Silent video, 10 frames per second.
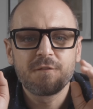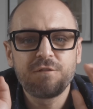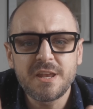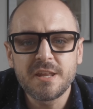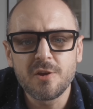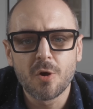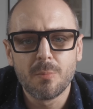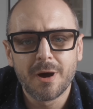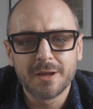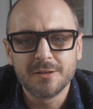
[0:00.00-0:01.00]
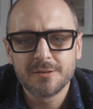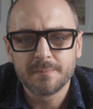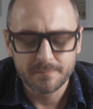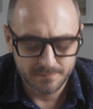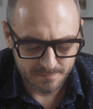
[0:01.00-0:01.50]
Feeding your mind.
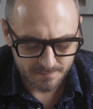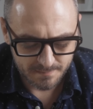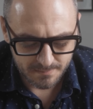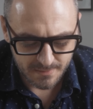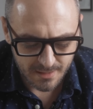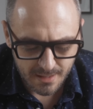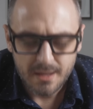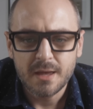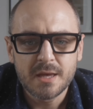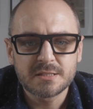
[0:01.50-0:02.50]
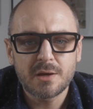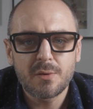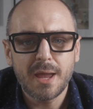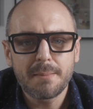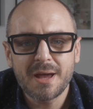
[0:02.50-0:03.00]
So
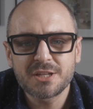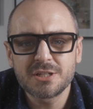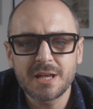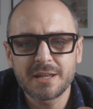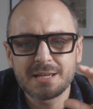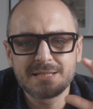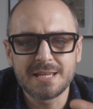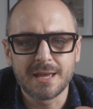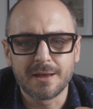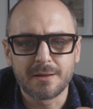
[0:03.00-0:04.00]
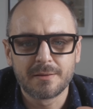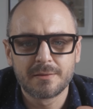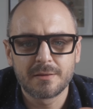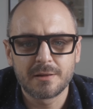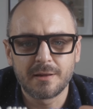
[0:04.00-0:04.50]
imagine an idea
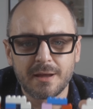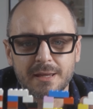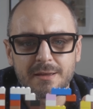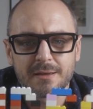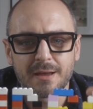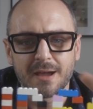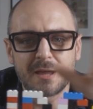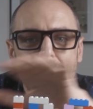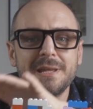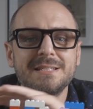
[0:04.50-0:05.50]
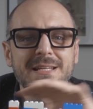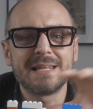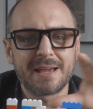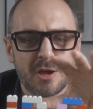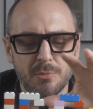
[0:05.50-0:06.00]
like a completed
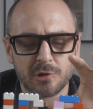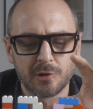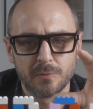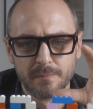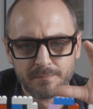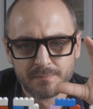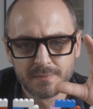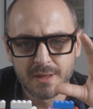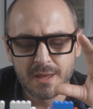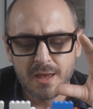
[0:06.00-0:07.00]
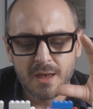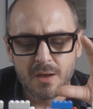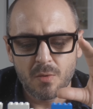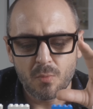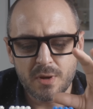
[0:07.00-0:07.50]
Lego model.
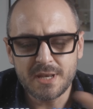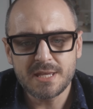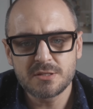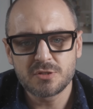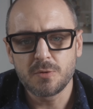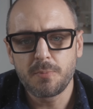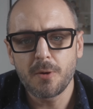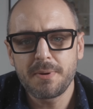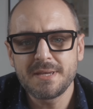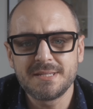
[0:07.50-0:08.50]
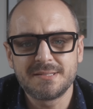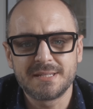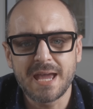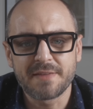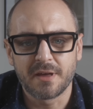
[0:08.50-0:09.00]
We need to put pieces
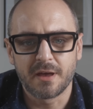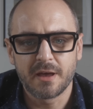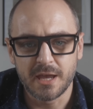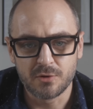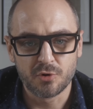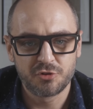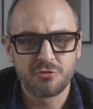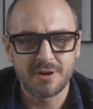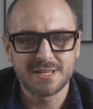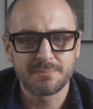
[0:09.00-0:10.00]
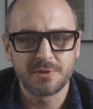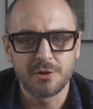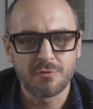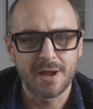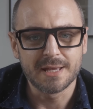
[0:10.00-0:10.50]
together in order to create something
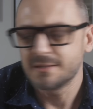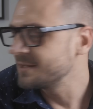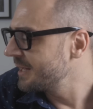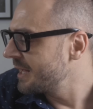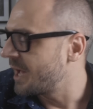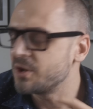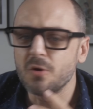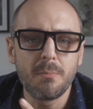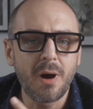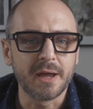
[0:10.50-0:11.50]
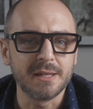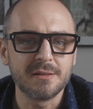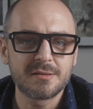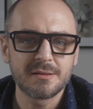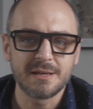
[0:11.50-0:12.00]
great, and your
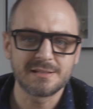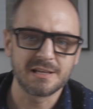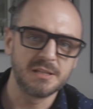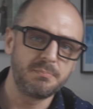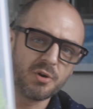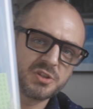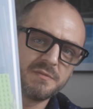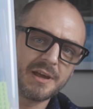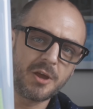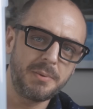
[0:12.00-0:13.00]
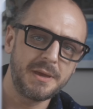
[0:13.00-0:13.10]
mind is like the box of Lego